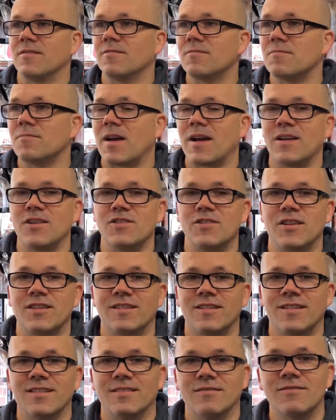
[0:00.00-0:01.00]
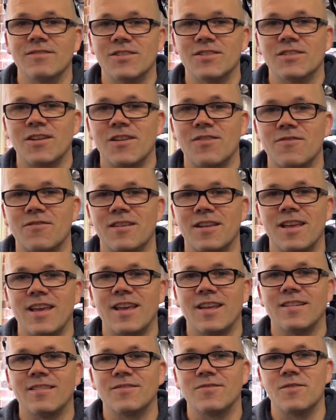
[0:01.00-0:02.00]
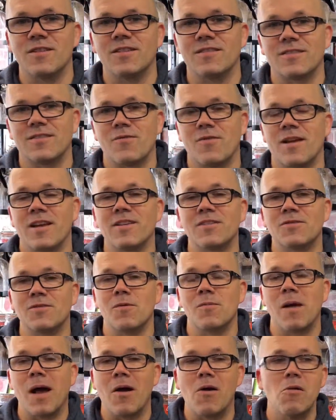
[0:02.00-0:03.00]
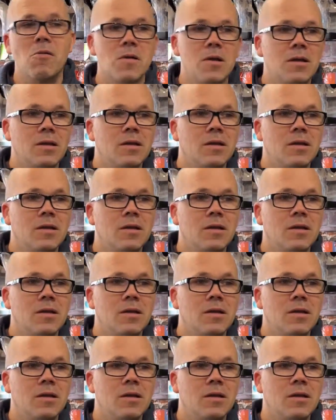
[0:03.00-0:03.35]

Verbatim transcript: of packaging in just over a year, which equates to about